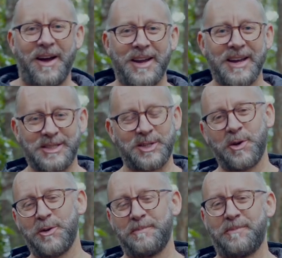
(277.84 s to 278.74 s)
Okay,
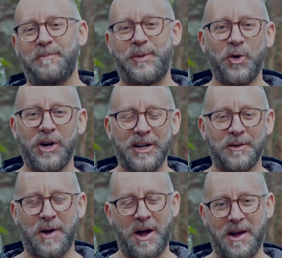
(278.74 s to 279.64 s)
so purity
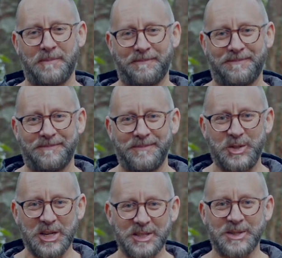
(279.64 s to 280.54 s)
of heart.
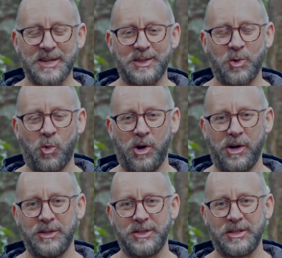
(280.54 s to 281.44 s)
Jesus says the
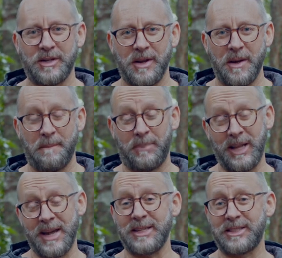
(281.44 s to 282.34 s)
words,
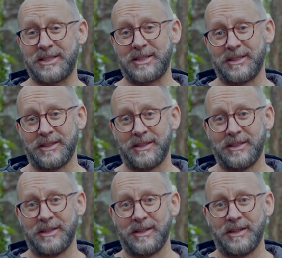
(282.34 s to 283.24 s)
blessed
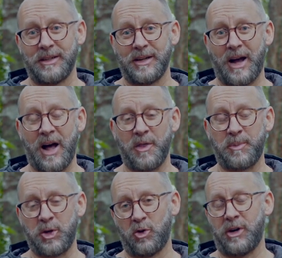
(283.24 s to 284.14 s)
are the
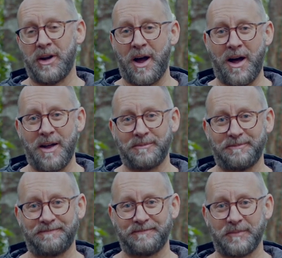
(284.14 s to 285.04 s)
pure in heart,
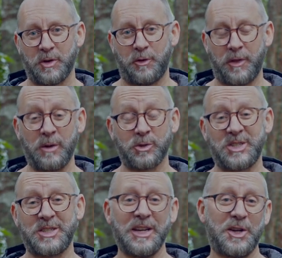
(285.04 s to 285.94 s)
for they will
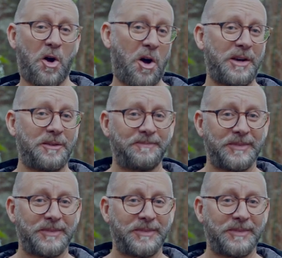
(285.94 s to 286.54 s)
see God.